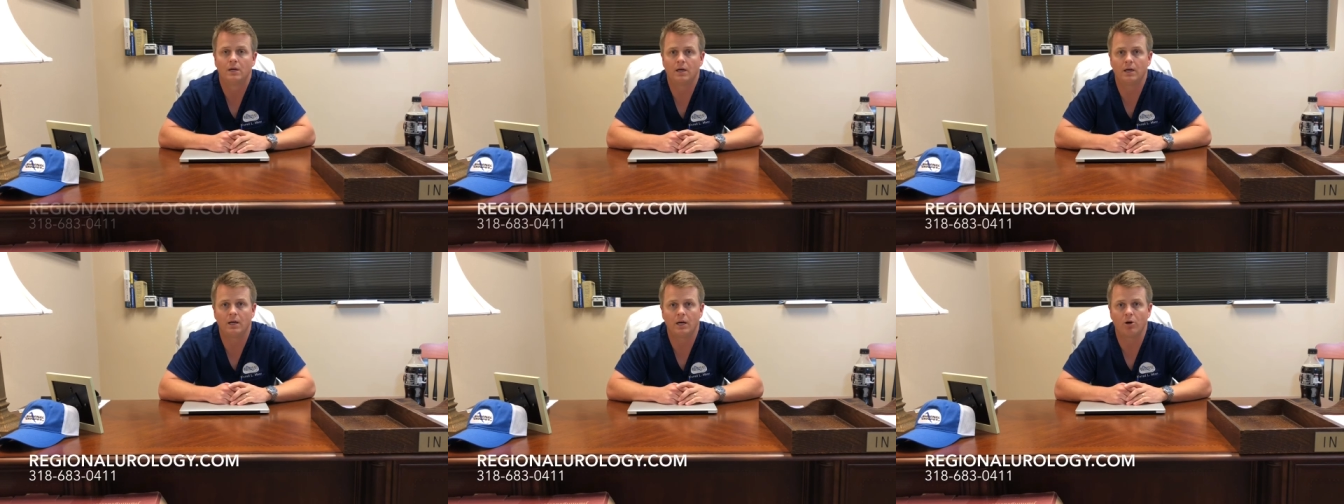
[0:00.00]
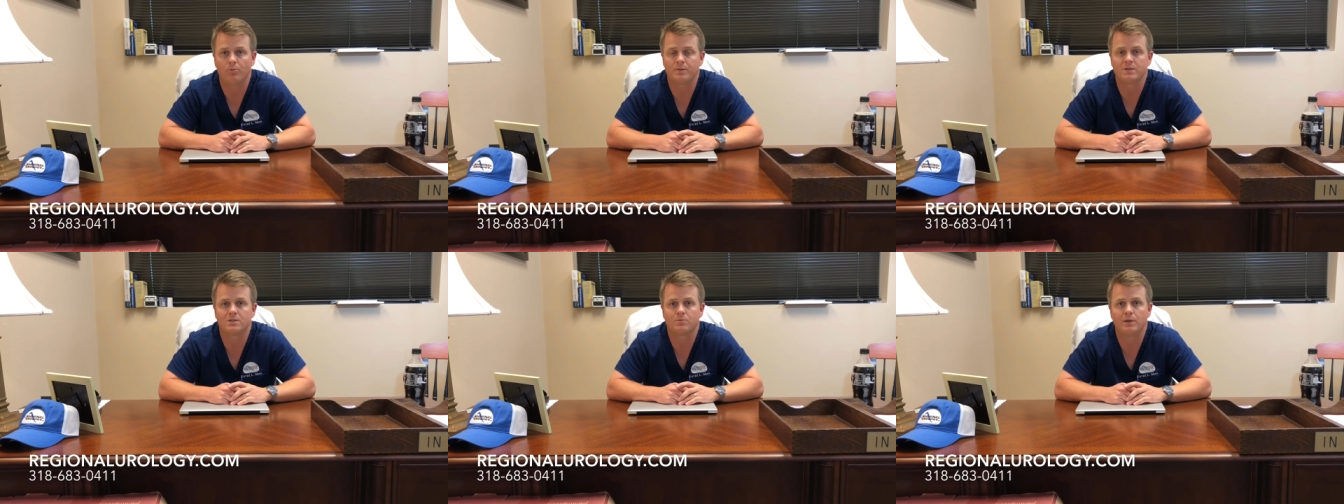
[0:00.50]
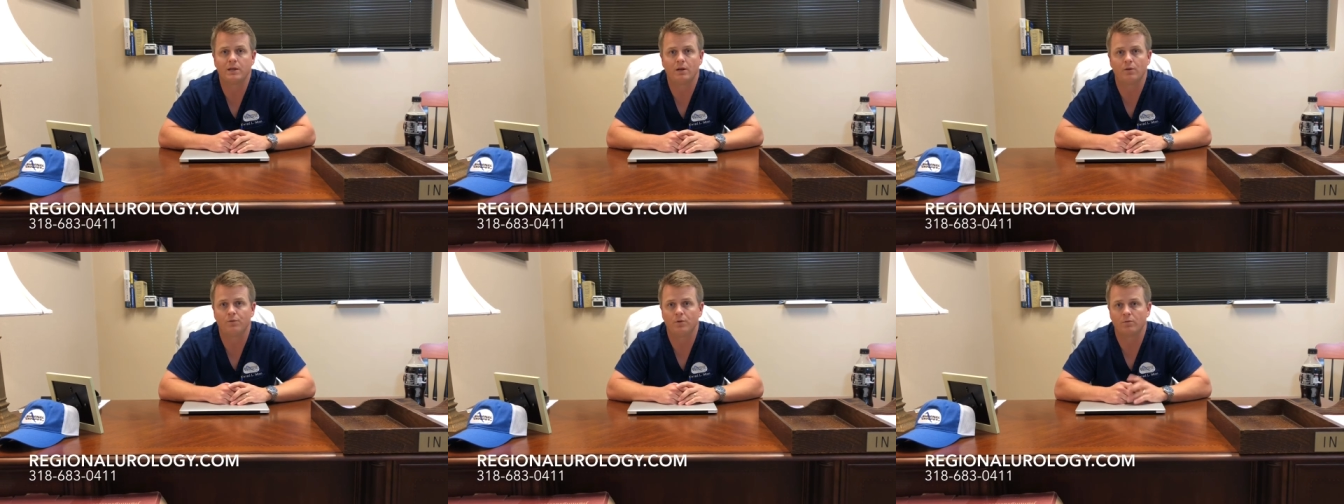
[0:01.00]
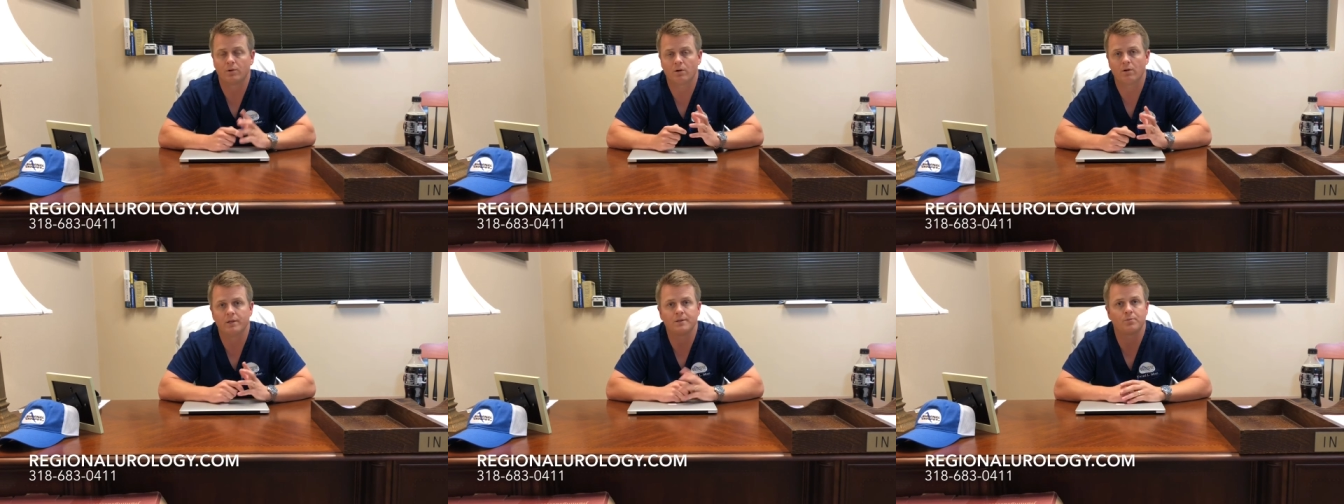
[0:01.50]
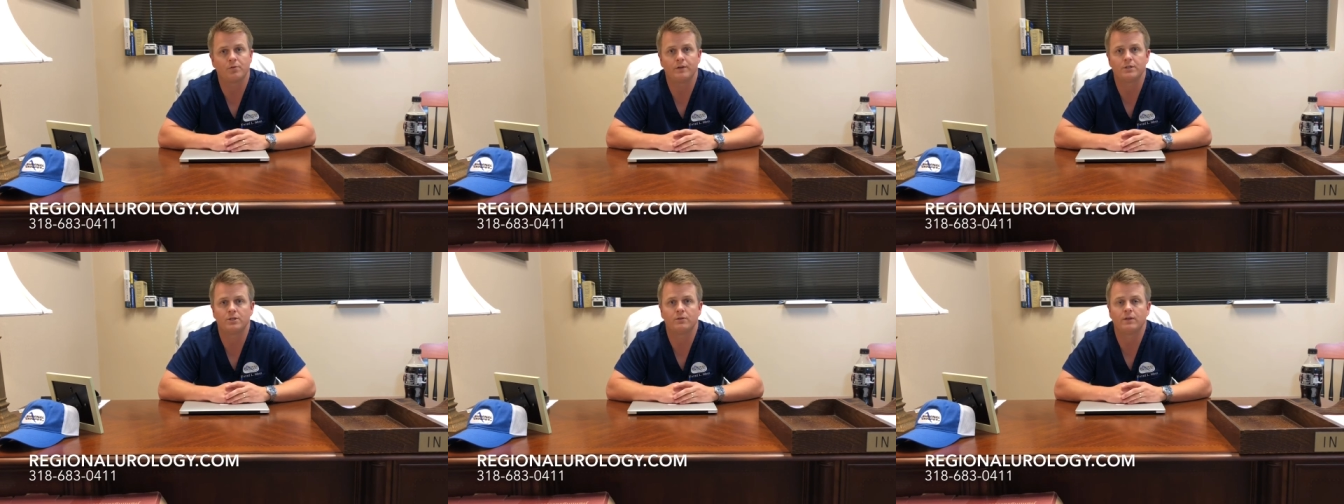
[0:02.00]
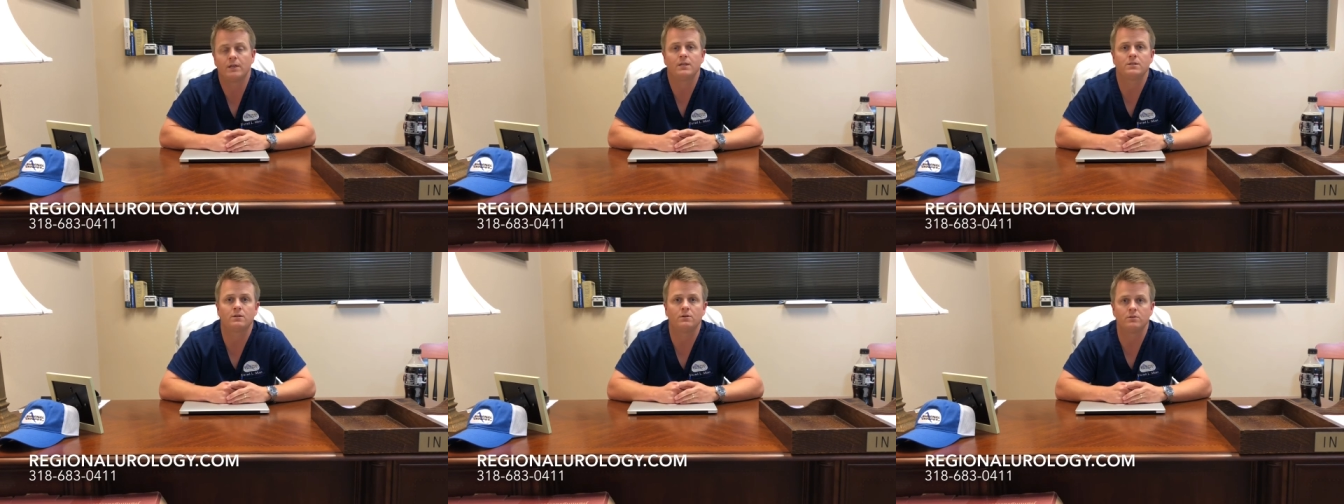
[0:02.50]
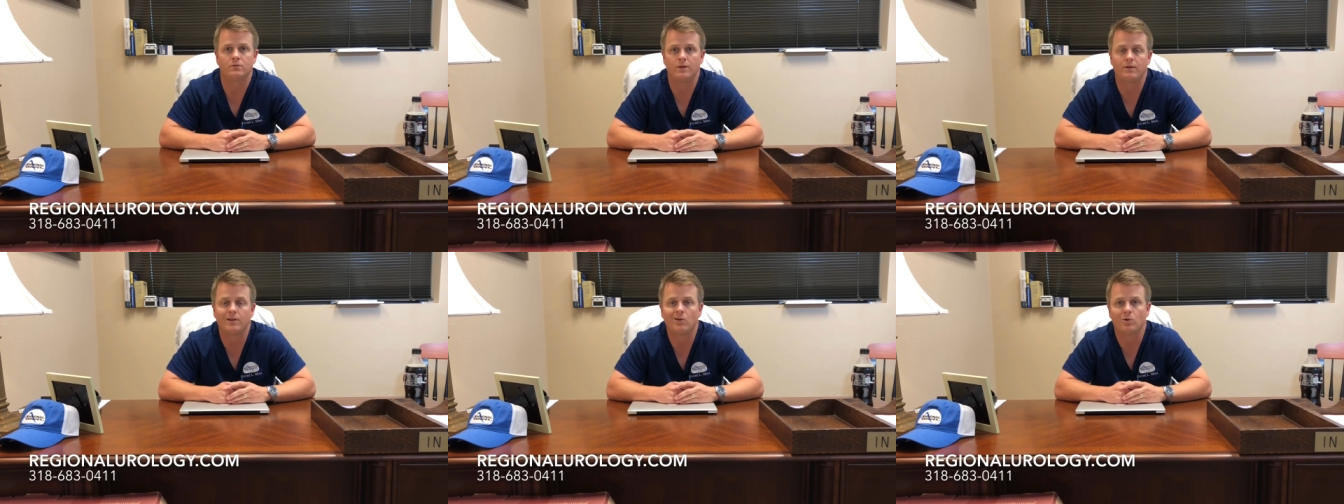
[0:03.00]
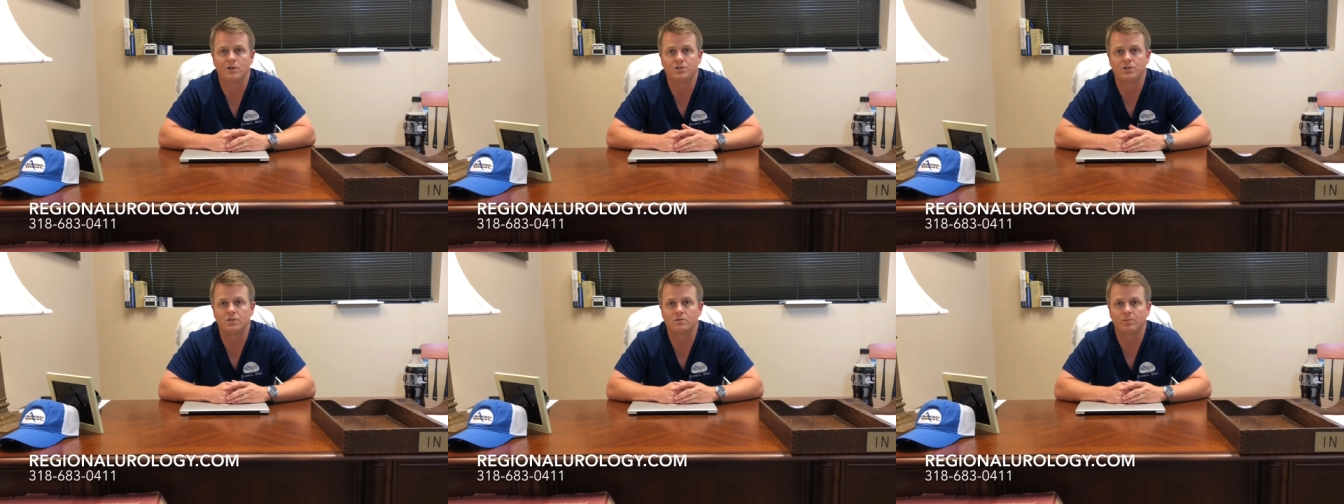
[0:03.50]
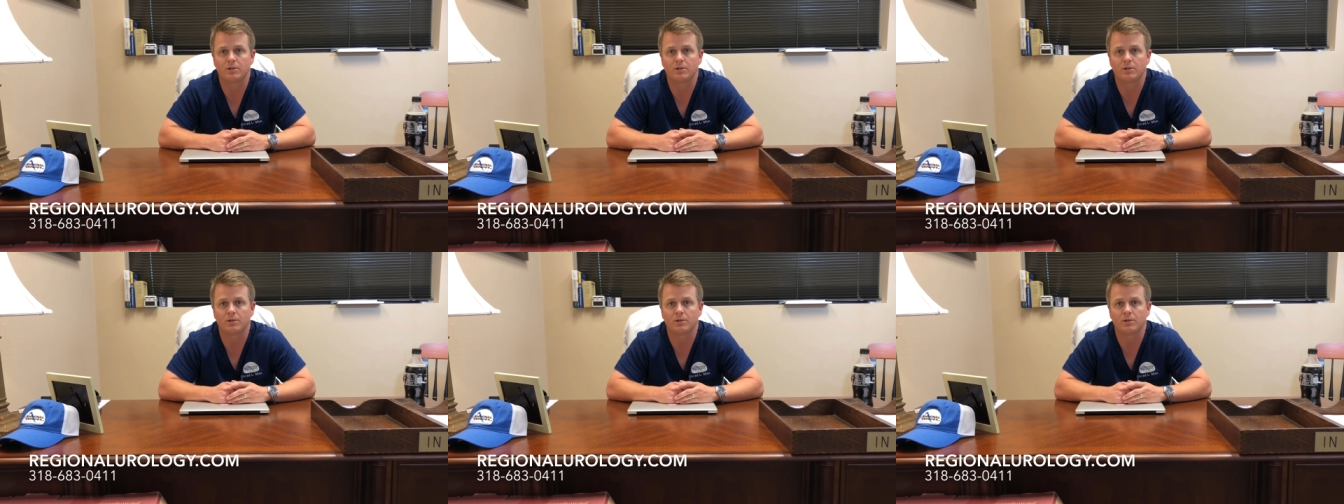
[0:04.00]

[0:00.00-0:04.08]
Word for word: Uh, I hope this has been helpful regarding the prevention of kidney stones. If you have any questions,